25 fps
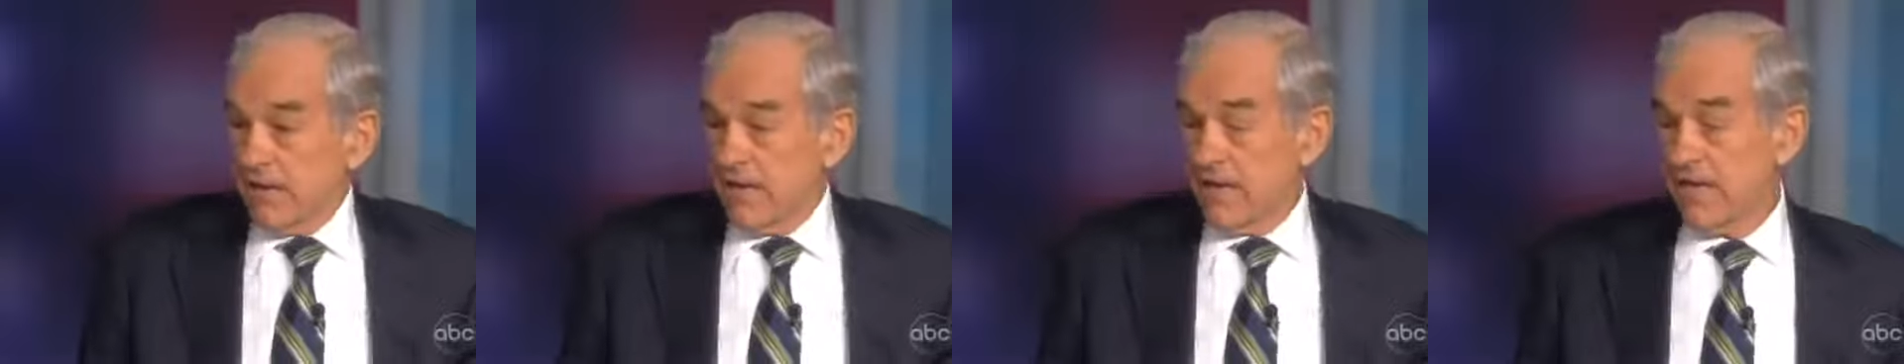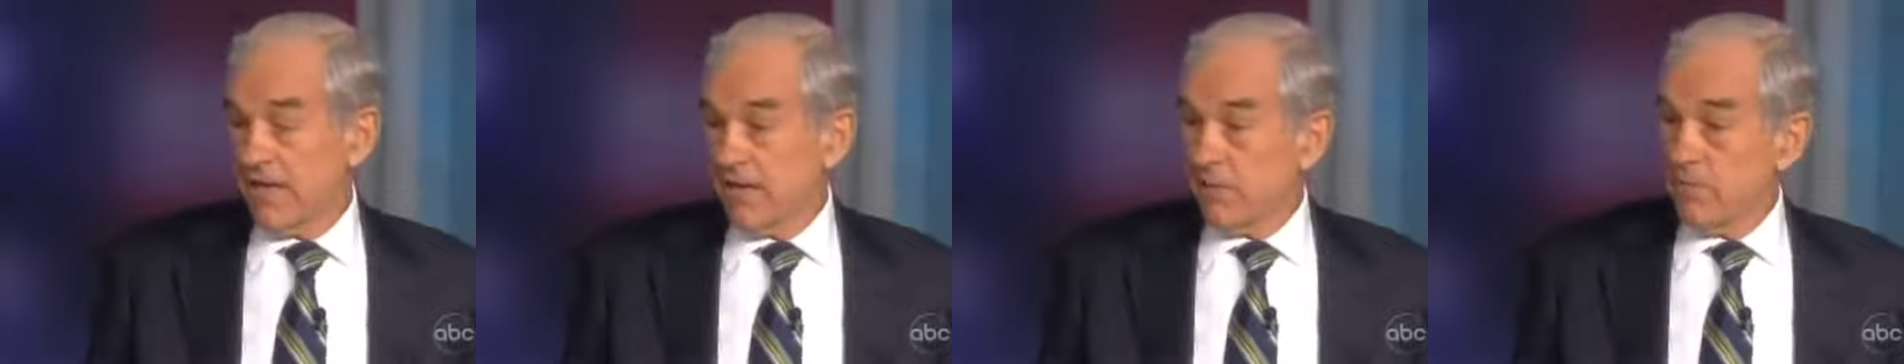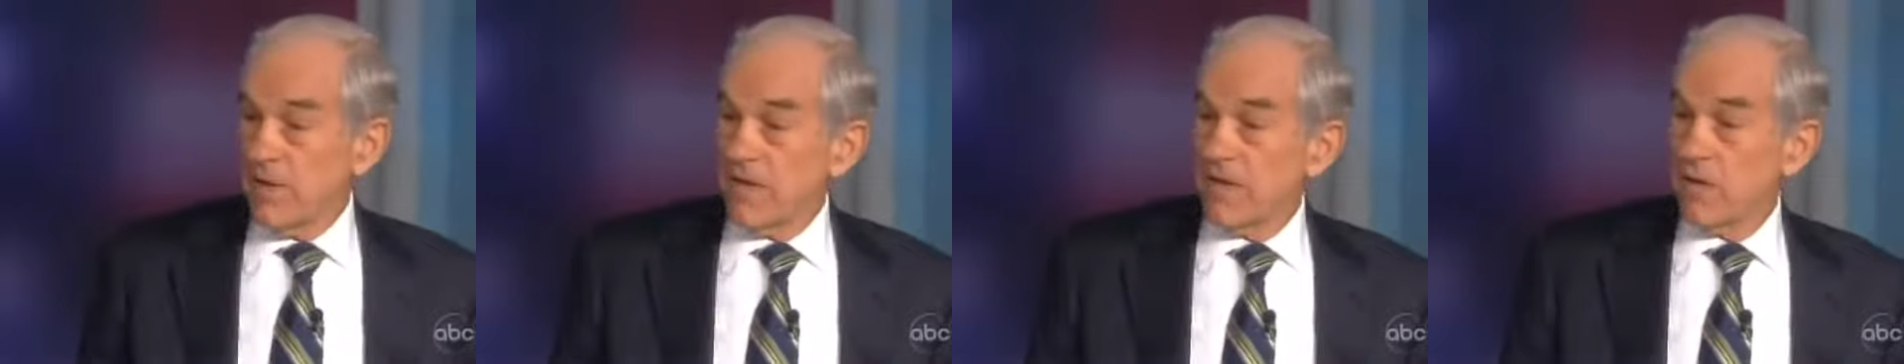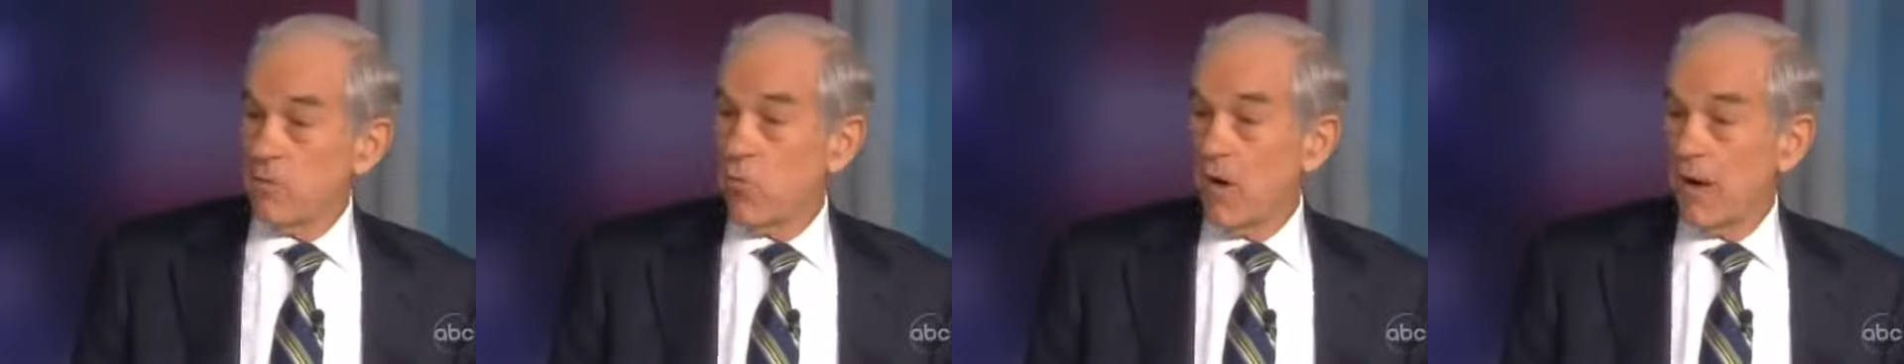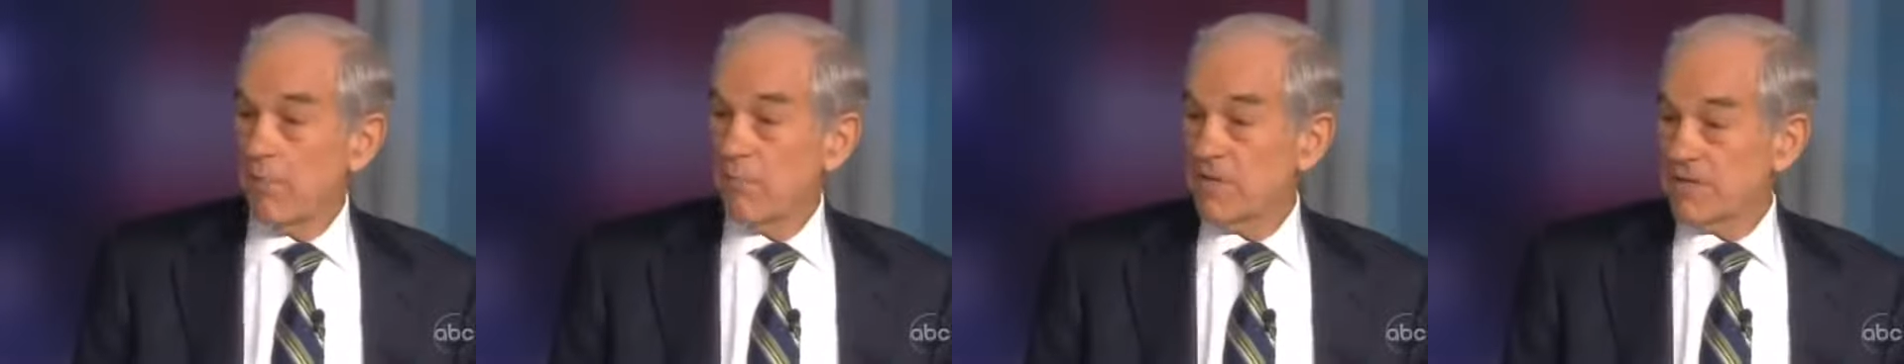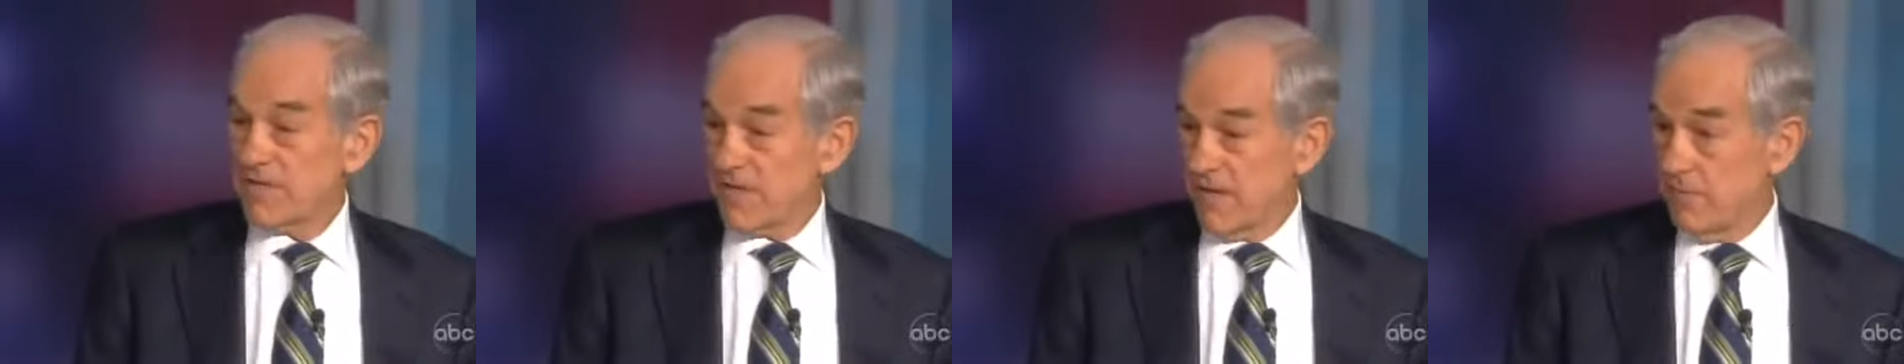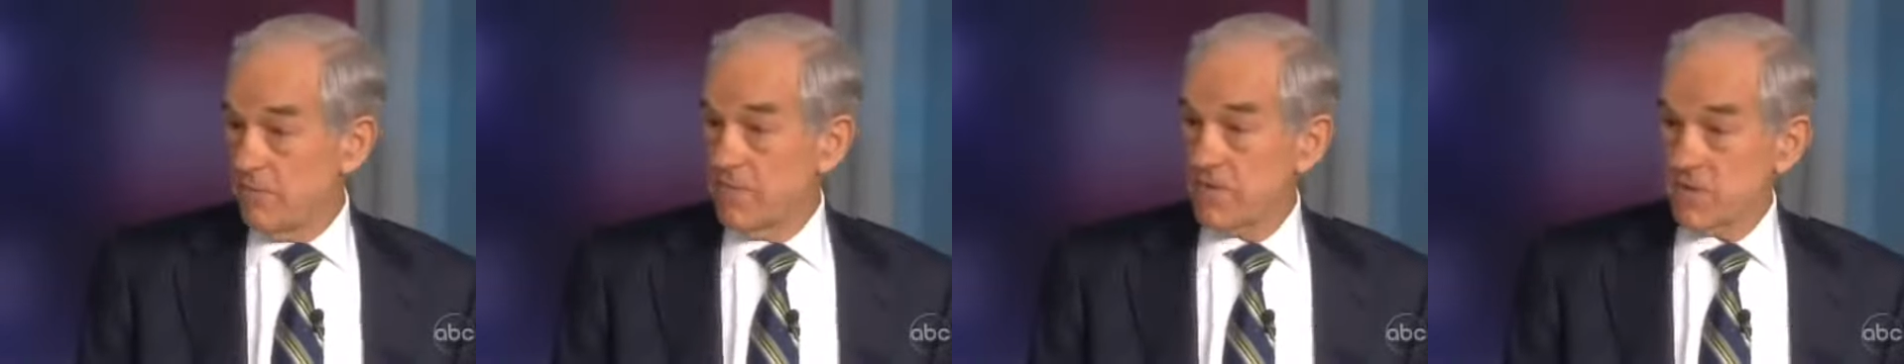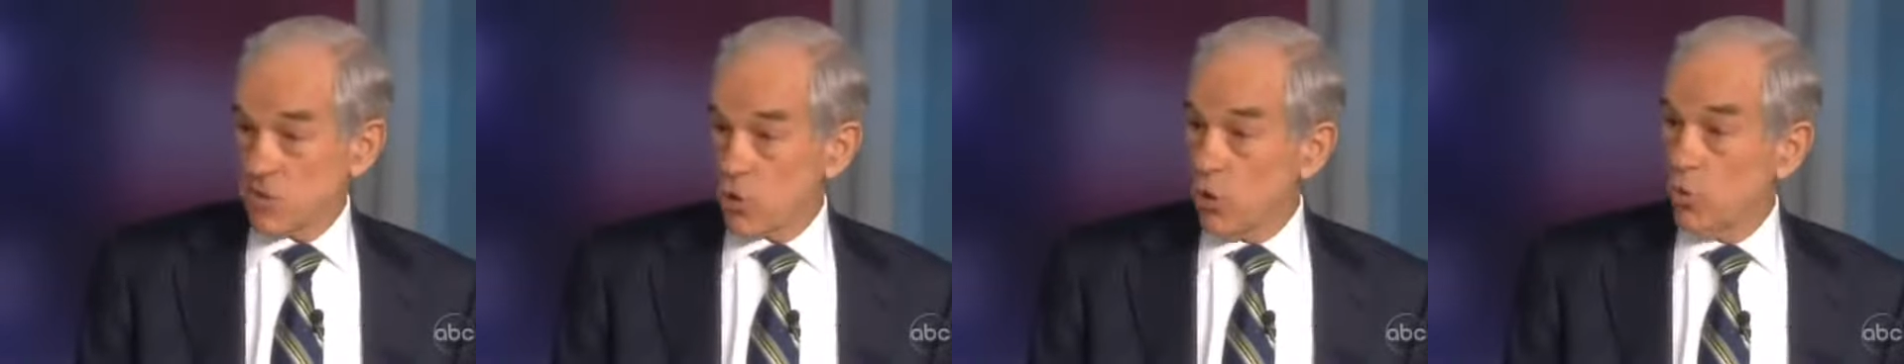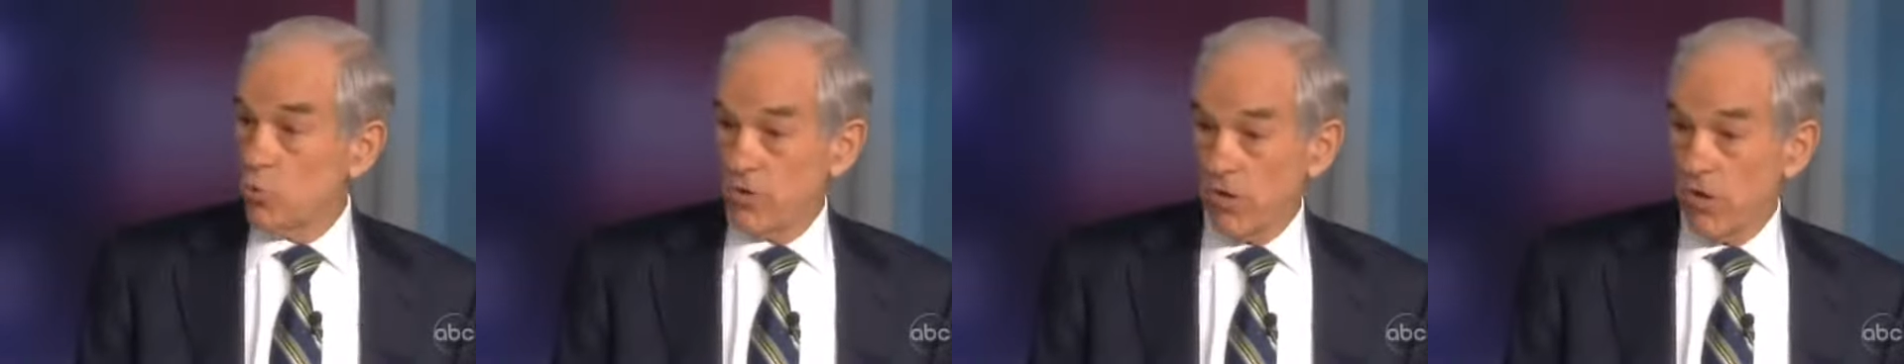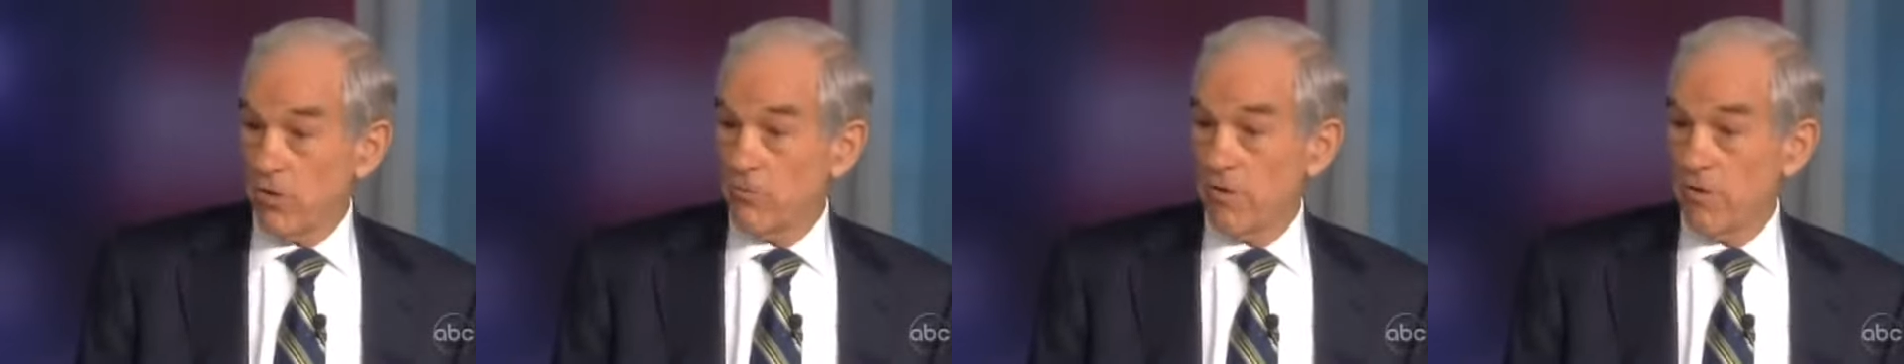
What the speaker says: Think how many weapons have been sold